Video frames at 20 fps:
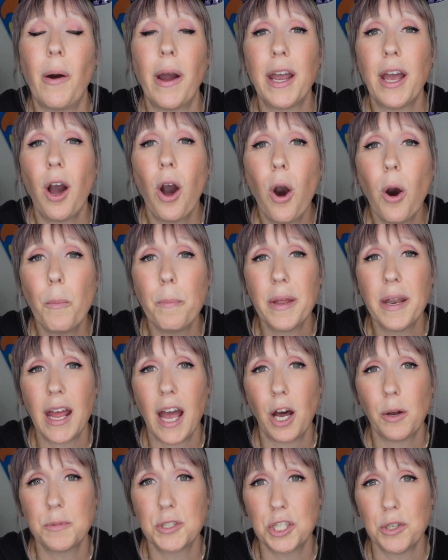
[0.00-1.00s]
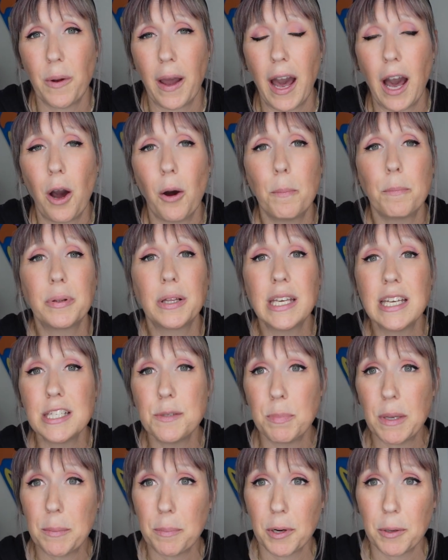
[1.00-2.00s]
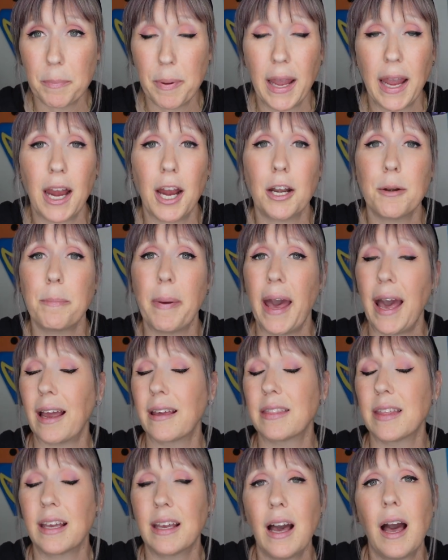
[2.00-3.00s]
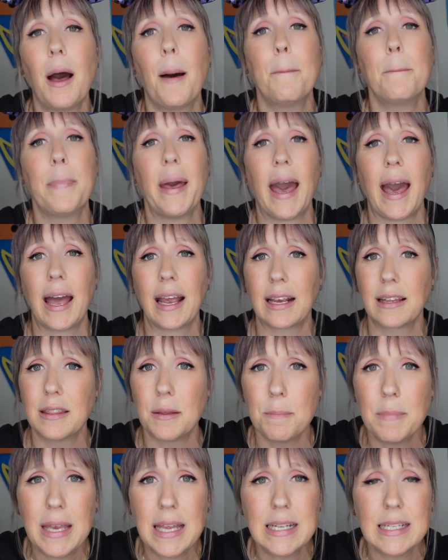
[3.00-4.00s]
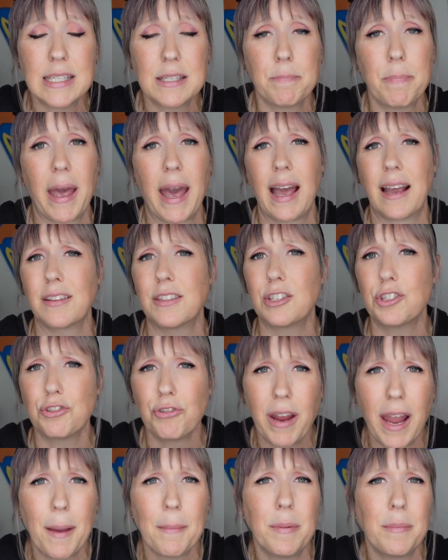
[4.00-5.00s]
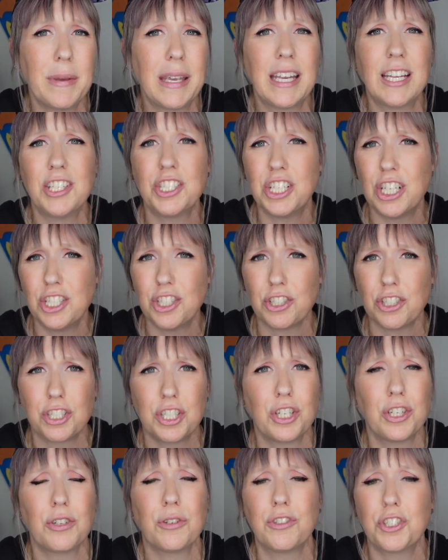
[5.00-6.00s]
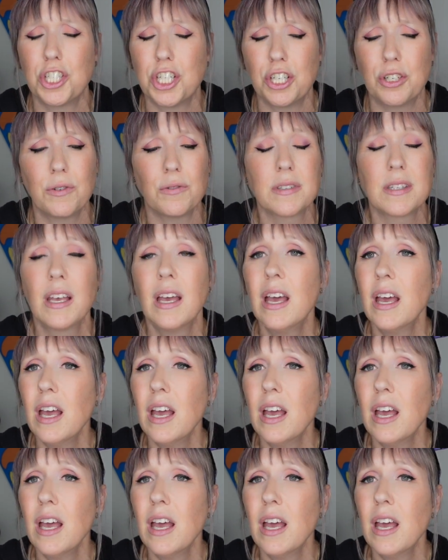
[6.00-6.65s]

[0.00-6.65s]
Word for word: I hope it helped you out. Please be prepared. Pack the gum, pack the mints, pack the Dramamine, ginger chews.